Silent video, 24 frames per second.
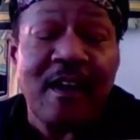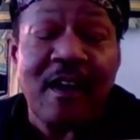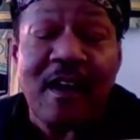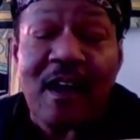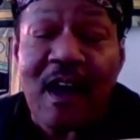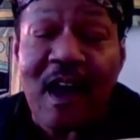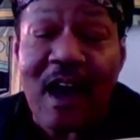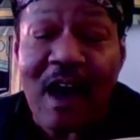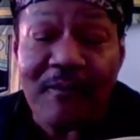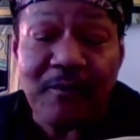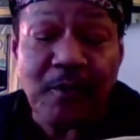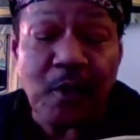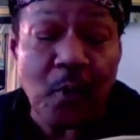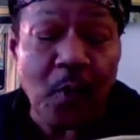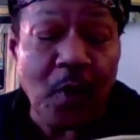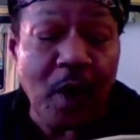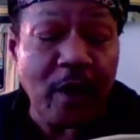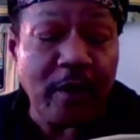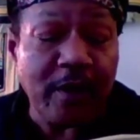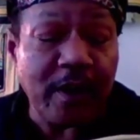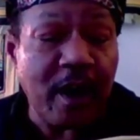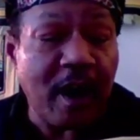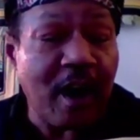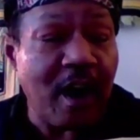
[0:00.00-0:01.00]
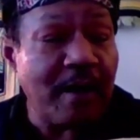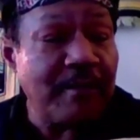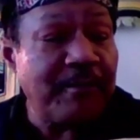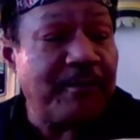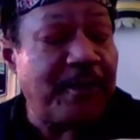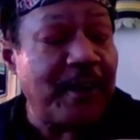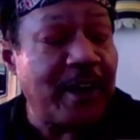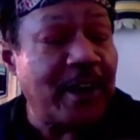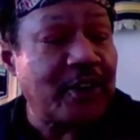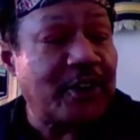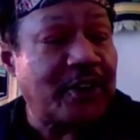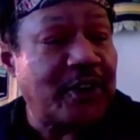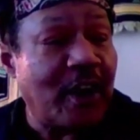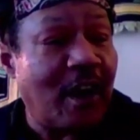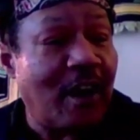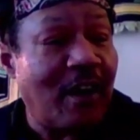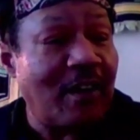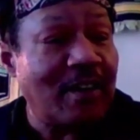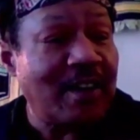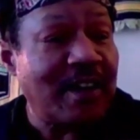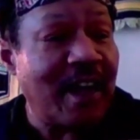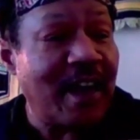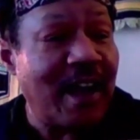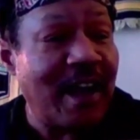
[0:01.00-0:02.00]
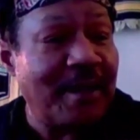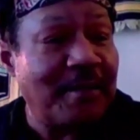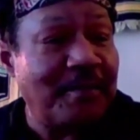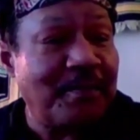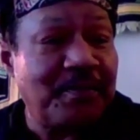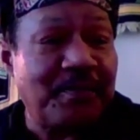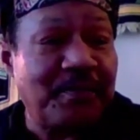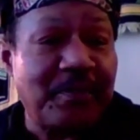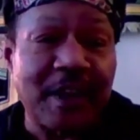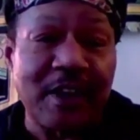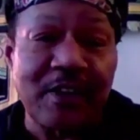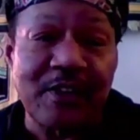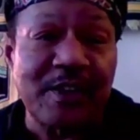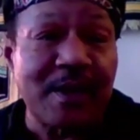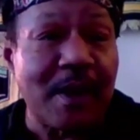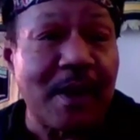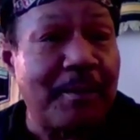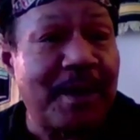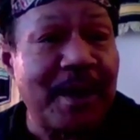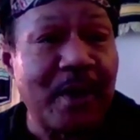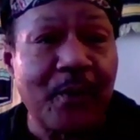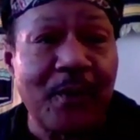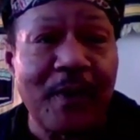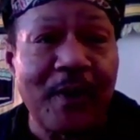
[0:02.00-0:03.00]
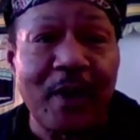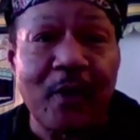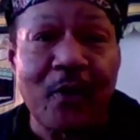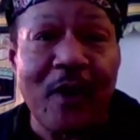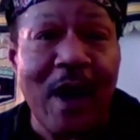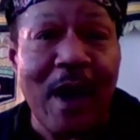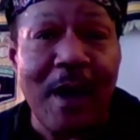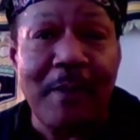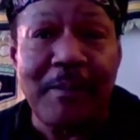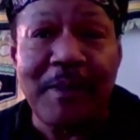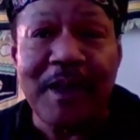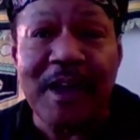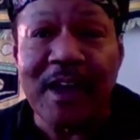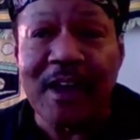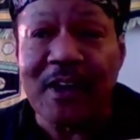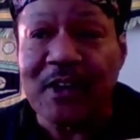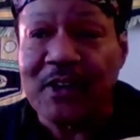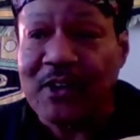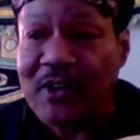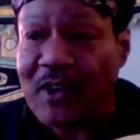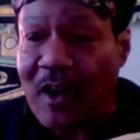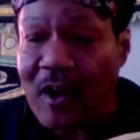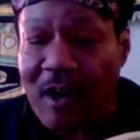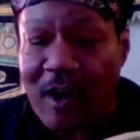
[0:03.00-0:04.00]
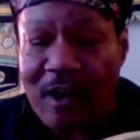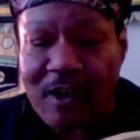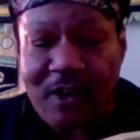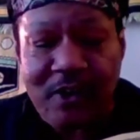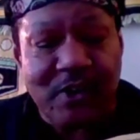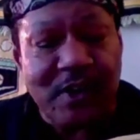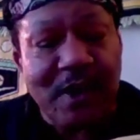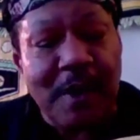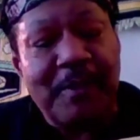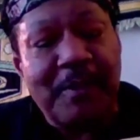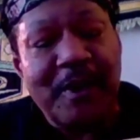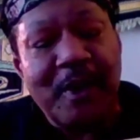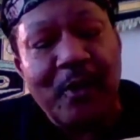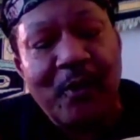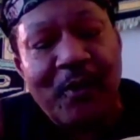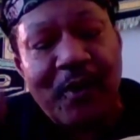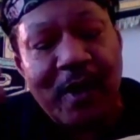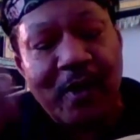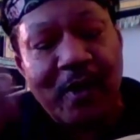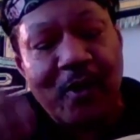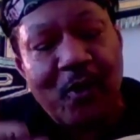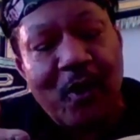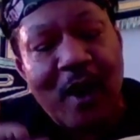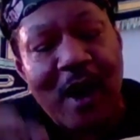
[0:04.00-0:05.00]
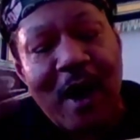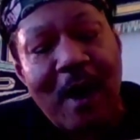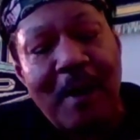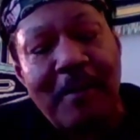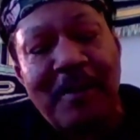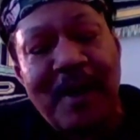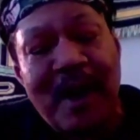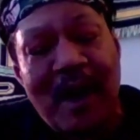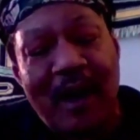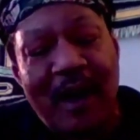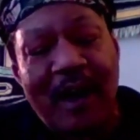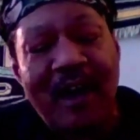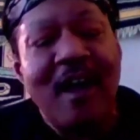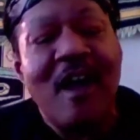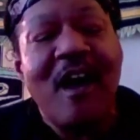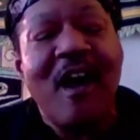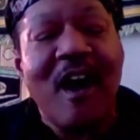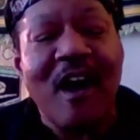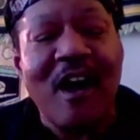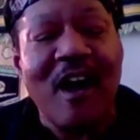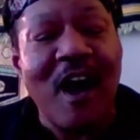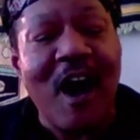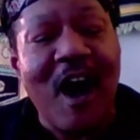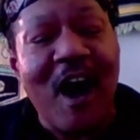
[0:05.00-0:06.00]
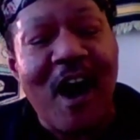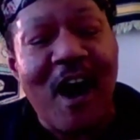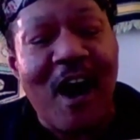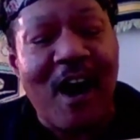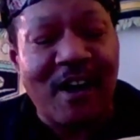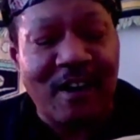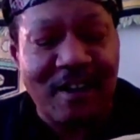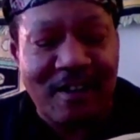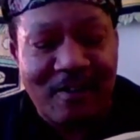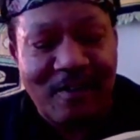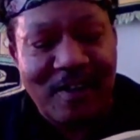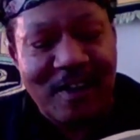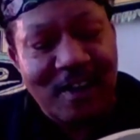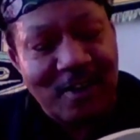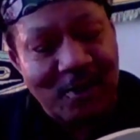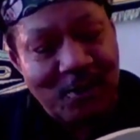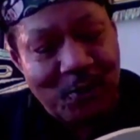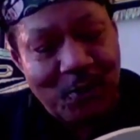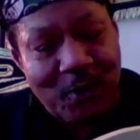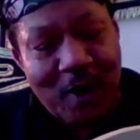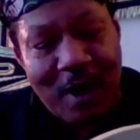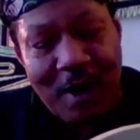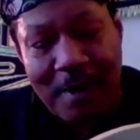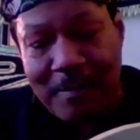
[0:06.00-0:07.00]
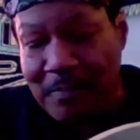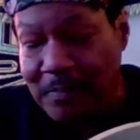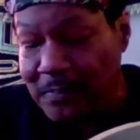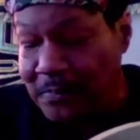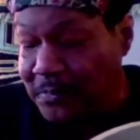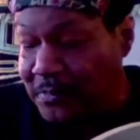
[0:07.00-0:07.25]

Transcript: After working on fish all day, somebody would grab a guitar, somebody would grab a drum,